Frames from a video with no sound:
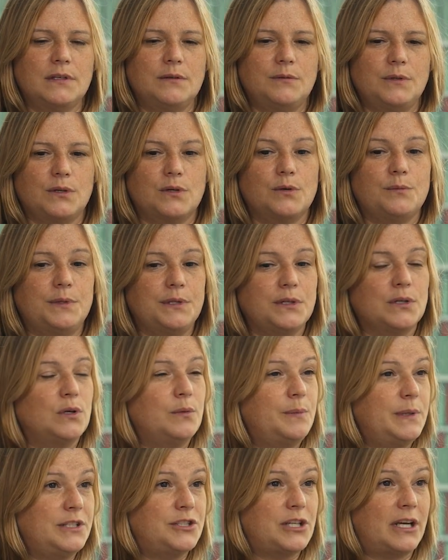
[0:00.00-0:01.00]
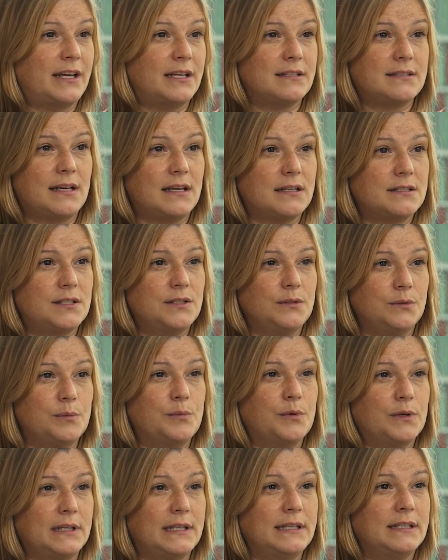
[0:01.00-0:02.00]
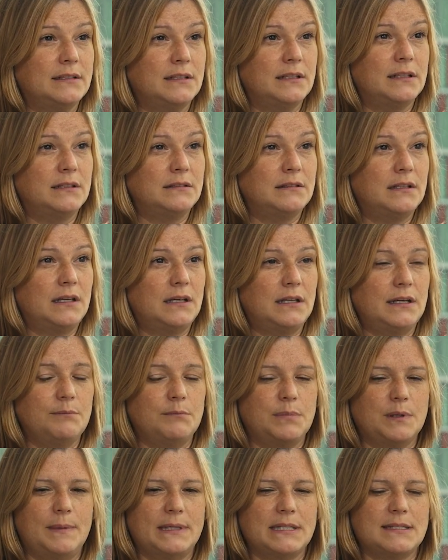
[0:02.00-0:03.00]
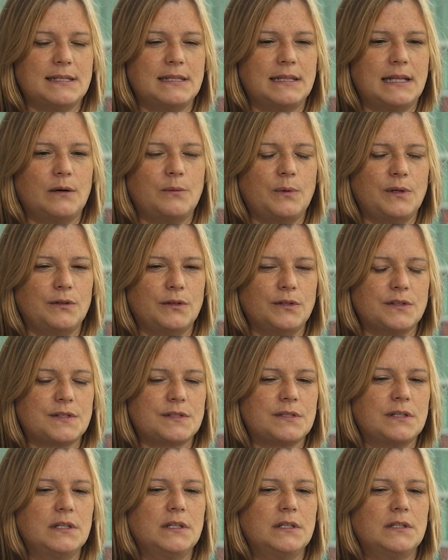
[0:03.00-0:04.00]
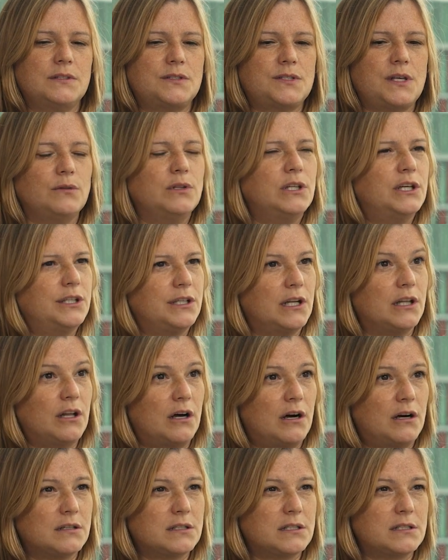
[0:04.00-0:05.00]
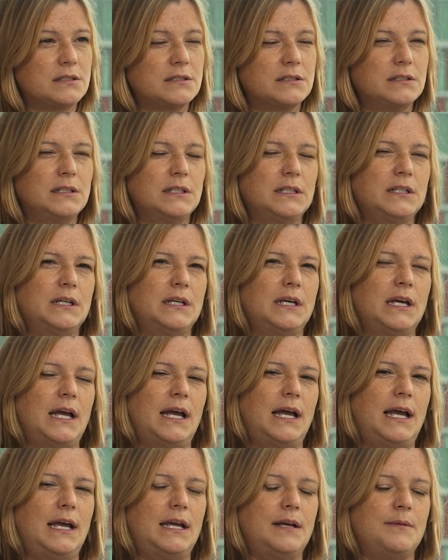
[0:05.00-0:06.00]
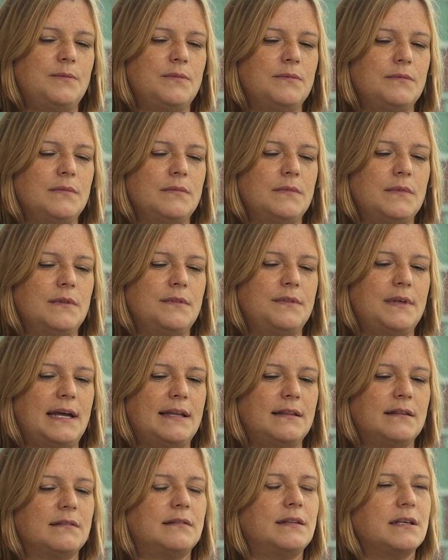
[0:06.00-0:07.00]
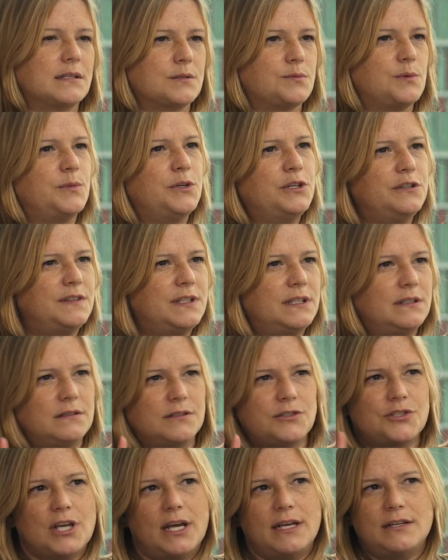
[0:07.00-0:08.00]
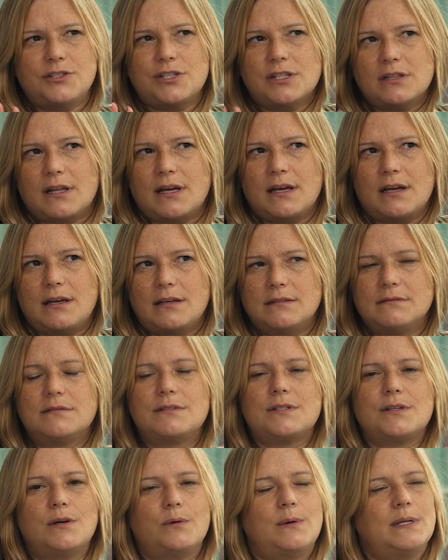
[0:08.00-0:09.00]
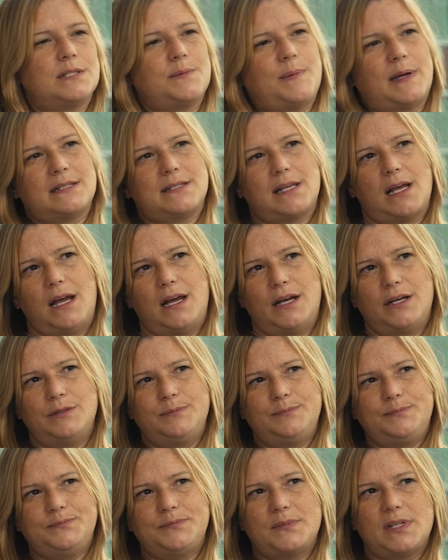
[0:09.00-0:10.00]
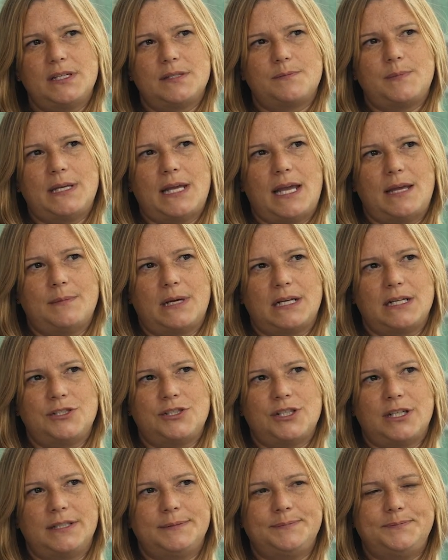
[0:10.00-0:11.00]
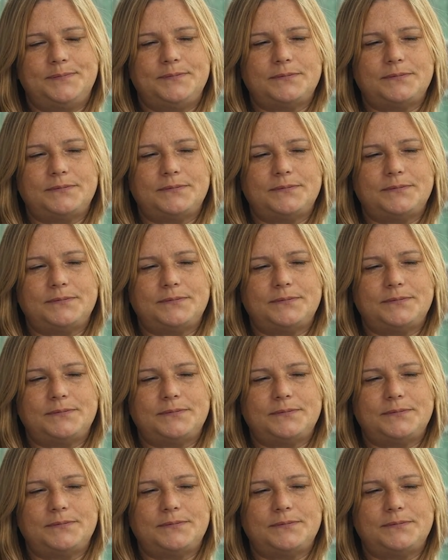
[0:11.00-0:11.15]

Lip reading: with a company called BJSS, who were brilliant at implementing that with us. So learnt a lot. Then things were moving and changing there. So I went to Pets at Home as BA manager.